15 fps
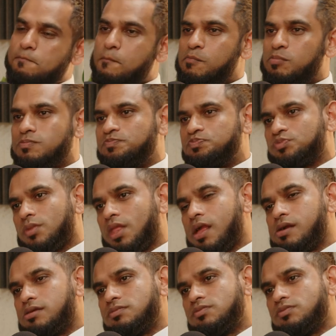okay so you have
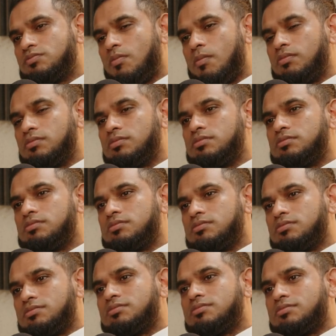the name Firnas
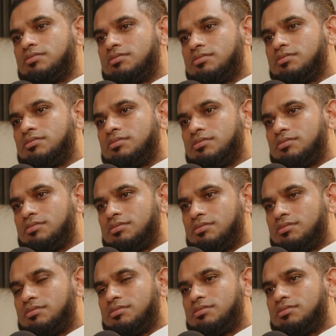
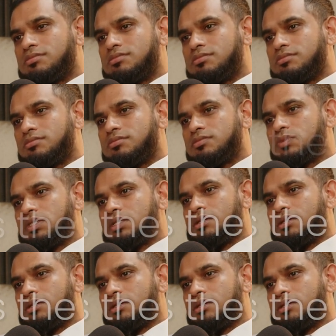what's the next move?